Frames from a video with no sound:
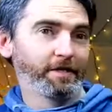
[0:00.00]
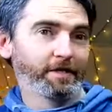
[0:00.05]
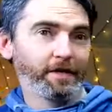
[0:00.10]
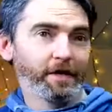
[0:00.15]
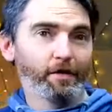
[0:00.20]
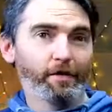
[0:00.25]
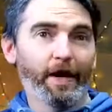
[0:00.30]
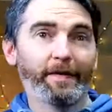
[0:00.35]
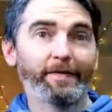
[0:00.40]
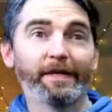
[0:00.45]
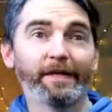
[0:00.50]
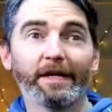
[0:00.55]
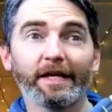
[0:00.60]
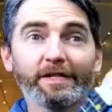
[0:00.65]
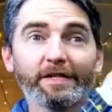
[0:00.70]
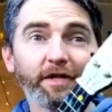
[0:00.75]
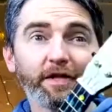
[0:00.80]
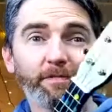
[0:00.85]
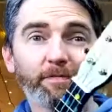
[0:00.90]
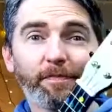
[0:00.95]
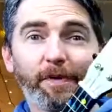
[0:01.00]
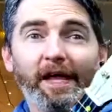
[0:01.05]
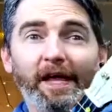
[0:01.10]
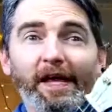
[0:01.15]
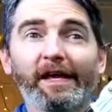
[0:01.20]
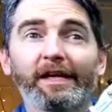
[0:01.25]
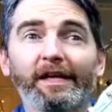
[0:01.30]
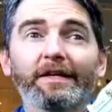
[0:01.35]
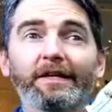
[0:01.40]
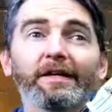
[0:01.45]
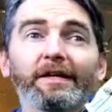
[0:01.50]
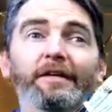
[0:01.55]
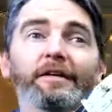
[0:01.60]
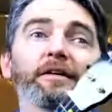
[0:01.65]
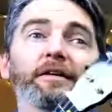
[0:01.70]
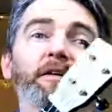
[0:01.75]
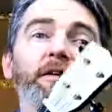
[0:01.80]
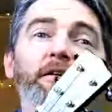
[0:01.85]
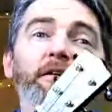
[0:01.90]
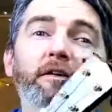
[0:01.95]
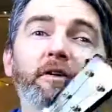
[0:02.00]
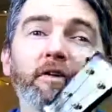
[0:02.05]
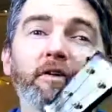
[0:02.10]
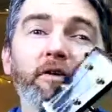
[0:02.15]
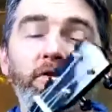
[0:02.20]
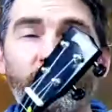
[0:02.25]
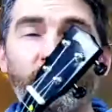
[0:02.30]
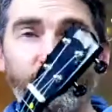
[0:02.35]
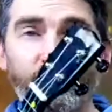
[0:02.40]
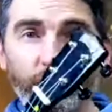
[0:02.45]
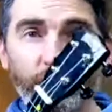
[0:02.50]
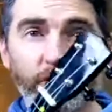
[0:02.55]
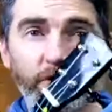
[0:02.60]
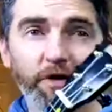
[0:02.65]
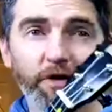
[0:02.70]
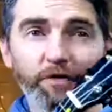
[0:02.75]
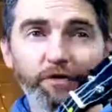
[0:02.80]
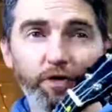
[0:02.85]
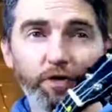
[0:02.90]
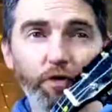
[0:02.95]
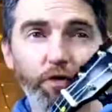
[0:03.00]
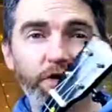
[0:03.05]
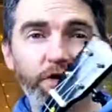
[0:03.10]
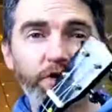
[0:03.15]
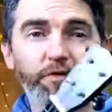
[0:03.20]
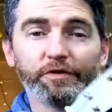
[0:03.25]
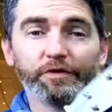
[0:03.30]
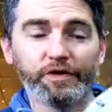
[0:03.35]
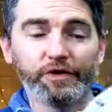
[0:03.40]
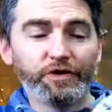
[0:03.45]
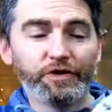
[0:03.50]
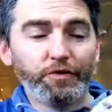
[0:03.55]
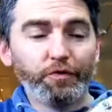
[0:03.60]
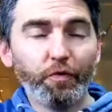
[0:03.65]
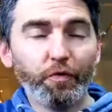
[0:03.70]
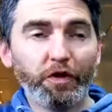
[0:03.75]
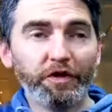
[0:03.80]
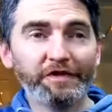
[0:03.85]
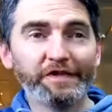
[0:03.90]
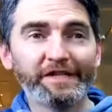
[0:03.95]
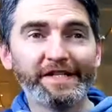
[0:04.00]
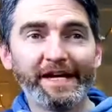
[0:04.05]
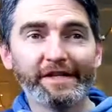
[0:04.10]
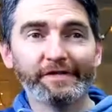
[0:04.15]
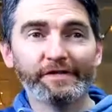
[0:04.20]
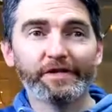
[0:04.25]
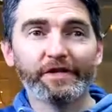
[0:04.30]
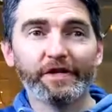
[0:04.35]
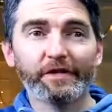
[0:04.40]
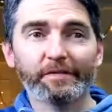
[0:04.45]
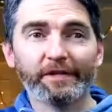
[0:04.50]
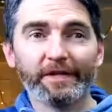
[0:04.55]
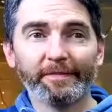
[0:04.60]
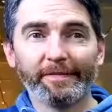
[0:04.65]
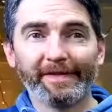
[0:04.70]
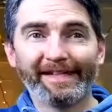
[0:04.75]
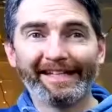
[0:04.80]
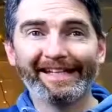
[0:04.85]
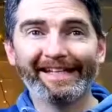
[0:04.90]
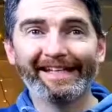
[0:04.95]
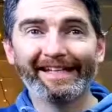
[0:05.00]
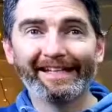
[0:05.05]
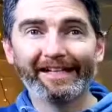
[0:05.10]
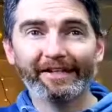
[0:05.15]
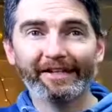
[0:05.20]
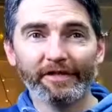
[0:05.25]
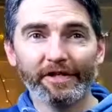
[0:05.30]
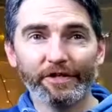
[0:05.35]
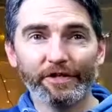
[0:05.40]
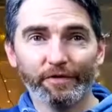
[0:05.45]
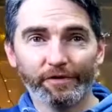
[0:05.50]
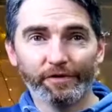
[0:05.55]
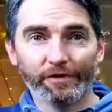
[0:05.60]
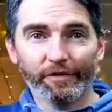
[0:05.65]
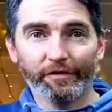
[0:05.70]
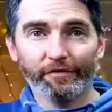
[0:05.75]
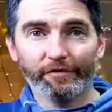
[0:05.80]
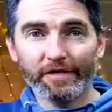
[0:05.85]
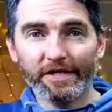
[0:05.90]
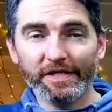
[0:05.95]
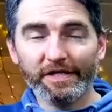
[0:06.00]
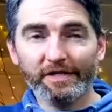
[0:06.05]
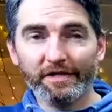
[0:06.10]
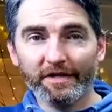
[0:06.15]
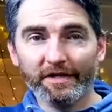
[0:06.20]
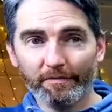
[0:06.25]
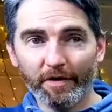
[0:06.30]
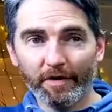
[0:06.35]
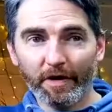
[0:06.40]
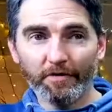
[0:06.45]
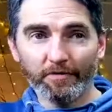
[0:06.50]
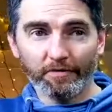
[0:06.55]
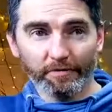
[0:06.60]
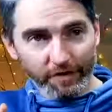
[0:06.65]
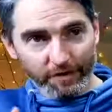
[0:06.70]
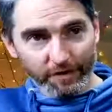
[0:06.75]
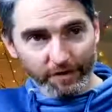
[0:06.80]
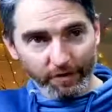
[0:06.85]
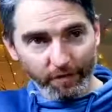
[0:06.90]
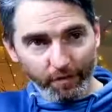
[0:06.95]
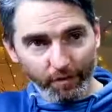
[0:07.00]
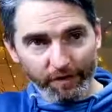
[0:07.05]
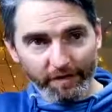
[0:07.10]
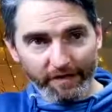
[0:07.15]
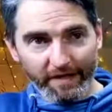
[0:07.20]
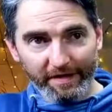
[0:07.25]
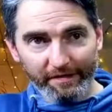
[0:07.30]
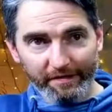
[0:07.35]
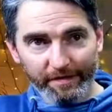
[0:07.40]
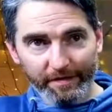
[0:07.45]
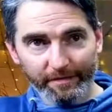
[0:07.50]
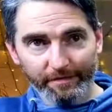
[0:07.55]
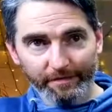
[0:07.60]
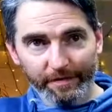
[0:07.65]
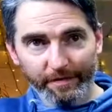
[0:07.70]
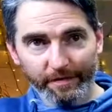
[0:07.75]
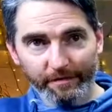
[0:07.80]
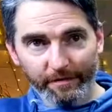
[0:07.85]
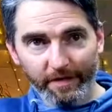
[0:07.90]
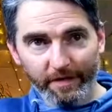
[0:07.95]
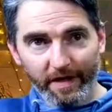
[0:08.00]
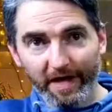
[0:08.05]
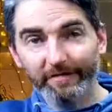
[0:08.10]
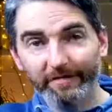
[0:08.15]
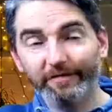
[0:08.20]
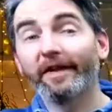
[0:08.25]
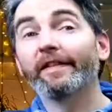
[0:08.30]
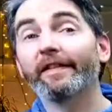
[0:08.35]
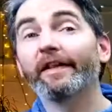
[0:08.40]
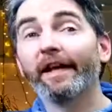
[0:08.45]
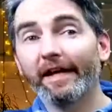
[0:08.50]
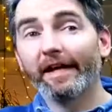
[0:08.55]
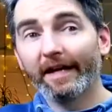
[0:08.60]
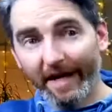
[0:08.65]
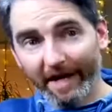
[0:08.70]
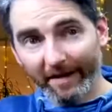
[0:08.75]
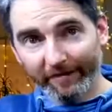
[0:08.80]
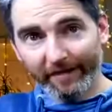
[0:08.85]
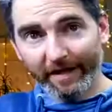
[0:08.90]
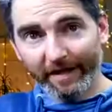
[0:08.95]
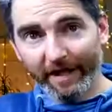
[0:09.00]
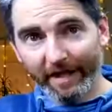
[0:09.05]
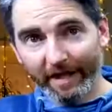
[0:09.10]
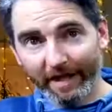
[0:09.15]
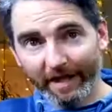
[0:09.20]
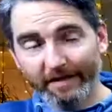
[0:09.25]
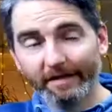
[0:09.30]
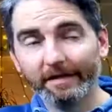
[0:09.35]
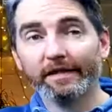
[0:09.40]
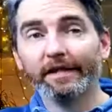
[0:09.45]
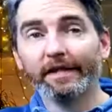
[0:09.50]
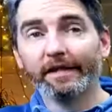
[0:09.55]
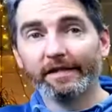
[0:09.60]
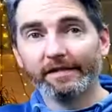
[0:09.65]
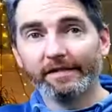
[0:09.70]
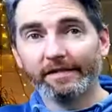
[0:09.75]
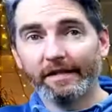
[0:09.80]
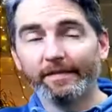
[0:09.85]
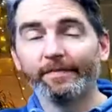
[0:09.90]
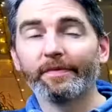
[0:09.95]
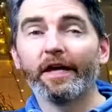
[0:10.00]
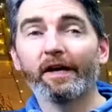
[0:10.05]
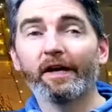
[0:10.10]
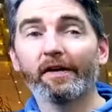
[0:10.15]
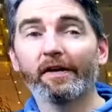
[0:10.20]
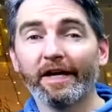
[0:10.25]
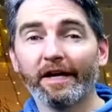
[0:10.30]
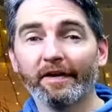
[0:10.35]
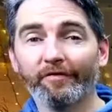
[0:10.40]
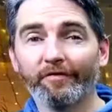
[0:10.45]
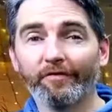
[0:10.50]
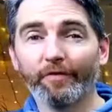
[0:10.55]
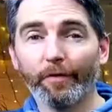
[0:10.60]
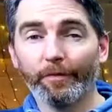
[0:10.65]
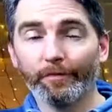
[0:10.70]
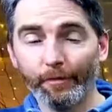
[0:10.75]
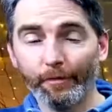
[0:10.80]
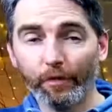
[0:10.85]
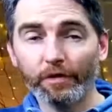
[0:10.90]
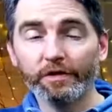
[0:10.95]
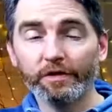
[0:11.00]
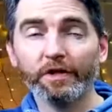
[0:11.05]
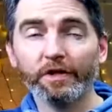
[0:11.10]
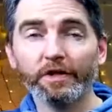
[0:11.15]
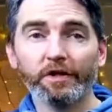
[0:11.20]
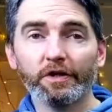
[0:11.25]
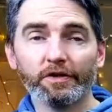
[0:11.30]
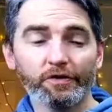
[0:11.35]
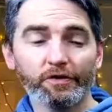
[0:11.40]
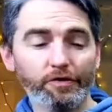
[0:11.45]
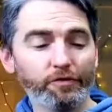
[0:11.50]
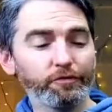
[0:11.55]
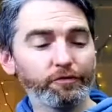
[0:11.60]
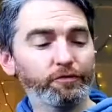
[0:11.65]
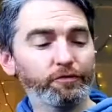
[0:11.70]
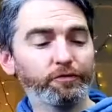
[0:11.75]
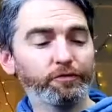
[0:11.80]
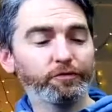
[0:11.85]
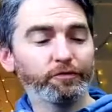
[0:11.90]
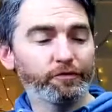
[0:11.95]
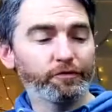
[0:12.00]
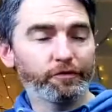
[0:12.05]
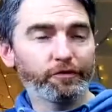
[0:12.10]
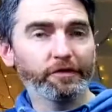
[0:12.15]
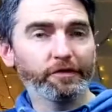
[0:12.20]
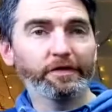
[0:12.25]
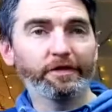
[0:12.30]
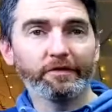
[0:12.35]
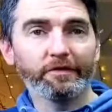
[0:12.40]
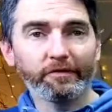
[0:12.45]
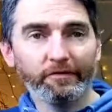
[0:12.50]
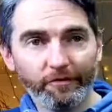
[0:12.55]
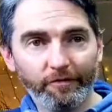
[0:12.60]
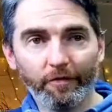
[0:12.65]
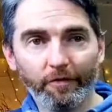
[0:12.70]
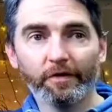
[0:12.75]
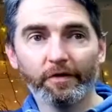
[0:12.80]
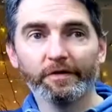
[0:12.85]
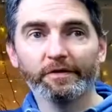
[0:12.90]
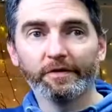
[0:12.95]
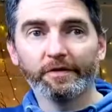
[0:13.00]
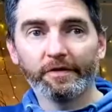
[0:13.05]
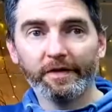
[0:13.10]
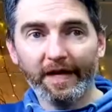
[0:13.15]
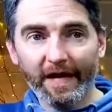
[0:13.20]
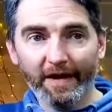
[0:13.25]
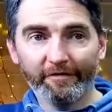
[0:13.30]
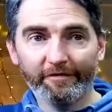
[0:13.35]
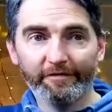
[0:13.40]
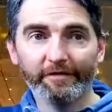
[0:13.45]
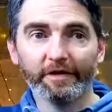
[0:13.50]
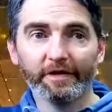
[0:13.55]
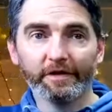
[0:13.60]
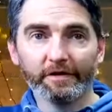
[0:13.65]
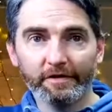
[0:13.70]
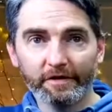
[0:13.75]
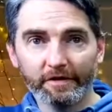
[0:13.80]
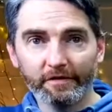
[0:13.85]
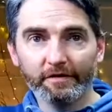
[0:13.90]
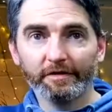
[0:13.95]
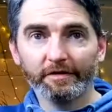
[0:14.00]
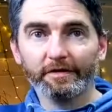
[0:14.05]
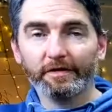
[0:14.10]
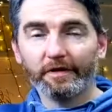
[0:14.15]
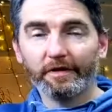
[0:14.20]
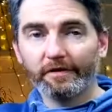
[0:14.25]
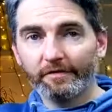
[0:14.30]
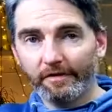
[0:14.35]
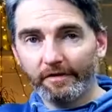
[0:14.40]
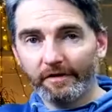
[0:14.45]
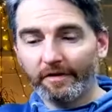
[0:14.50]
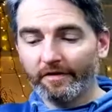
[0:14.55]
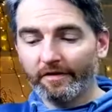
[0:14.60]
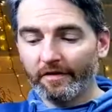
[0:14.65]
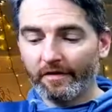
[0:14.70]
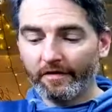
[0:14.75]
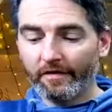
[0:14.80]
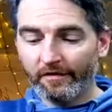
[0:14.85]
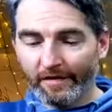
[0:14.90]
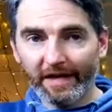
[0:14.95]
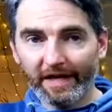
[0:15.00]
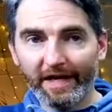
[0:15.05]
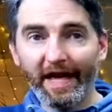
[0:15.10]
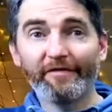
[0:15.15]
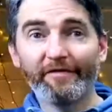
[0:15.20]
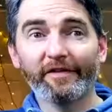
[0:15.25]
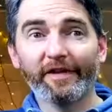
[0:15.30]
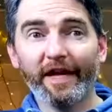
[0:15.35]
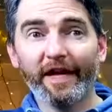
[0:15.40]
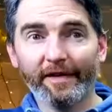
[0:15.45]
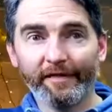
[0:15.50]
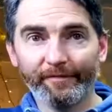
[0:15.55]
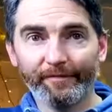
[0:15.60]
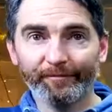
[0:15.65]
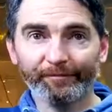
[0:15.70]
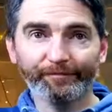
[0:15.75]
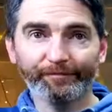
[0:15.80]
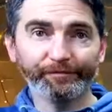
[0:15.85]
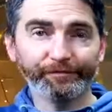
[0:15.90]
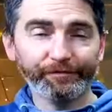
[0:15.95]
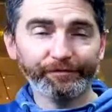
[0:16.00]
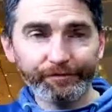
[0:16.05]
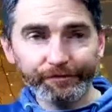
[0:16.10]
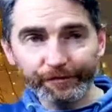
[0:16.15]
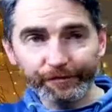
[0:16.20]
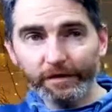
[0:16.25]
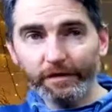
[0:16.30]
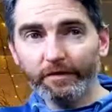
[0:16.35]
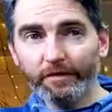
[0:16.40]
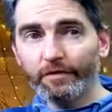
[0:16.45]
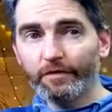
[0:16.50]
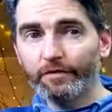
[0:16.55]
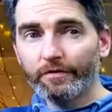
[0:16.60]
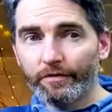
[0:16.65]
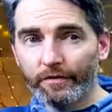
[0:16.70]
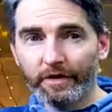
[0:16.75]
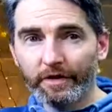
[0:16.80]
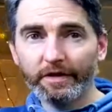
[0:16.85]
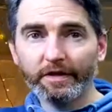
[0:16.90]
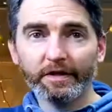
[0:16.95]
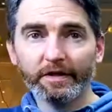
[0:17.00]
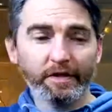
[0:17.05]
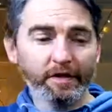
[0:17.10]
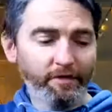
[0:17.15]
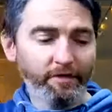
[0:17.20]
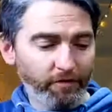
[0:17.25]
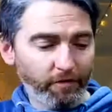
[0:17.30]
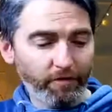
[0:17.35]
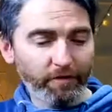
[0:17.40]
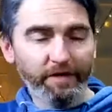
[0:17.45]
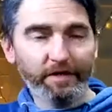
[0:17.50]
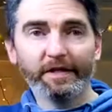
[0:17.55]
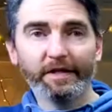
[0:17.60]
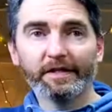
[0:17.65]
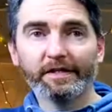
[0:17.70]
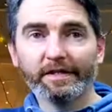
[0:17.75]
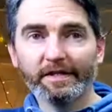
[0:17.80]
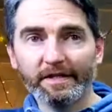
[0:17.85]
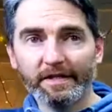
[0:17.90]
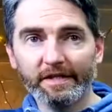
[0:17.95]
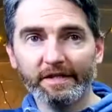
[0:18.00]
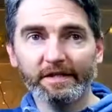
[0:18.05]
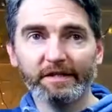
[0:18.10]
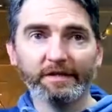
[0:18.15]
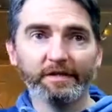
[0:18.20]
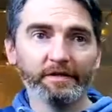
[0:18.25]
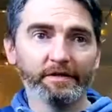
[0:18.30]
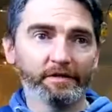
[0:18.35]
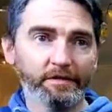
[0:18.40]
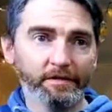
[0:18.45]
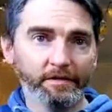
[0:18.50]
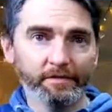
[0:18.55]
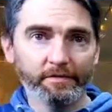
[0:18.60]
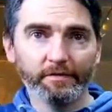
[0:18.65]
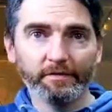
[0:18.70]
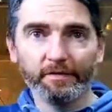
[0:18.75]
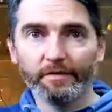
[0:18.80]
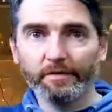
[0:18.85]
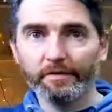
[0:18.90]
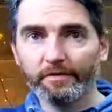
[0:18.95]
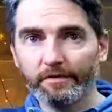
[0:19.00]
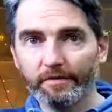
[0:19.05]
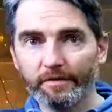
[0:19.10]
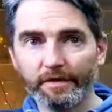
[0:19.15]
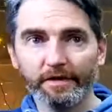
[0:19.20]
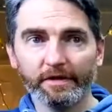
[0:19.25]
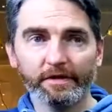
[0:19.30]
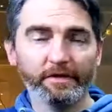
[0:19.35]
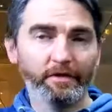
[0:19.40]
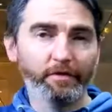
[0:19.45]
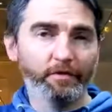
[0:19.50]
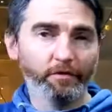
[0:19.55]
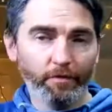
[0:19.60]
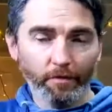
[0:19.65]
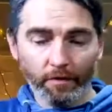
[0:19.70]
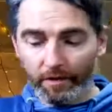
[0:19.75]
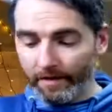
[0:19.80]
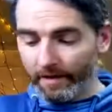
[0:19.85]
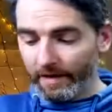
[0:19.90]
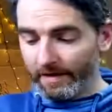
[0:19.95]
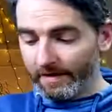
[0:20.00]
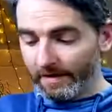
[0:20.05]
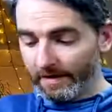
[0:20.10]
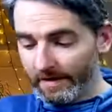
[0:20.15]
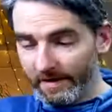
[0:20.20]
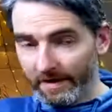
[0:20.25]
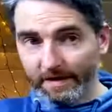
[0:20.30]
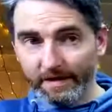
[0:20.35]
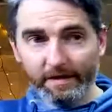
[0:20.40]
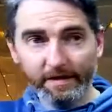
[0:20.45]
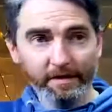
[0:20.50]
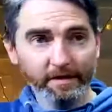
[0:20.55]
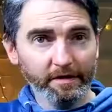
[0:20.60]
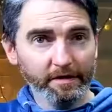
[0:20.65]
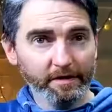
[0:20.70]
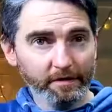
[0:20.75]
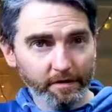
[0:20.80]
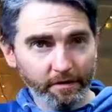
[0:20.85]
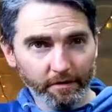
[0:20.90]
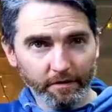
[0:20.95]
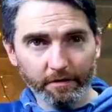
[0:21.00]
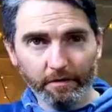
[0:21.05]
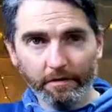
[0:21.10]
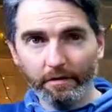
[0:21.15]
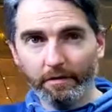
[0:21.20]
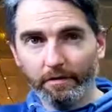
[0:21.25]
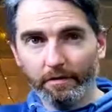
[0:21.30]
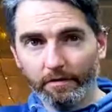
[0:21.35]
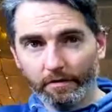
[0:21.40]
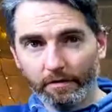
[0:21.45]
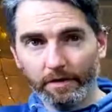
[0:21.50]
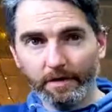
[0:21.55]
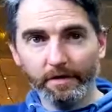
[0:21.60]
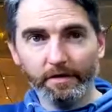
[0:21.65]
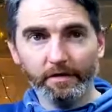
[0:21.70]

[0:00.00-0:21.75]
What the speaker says: Okay, let's just play through all those chords. We'll just do one down strum at the beginning of each one. So for each little block, we're just doing one down strum. So we'll do F, and then F again, and then C. And I'll count 4. 1, 2, 3, 4. So F, 2, 3. Then F again. 3, 4. And then C, 2, 3, 4. Then C, 2, 3.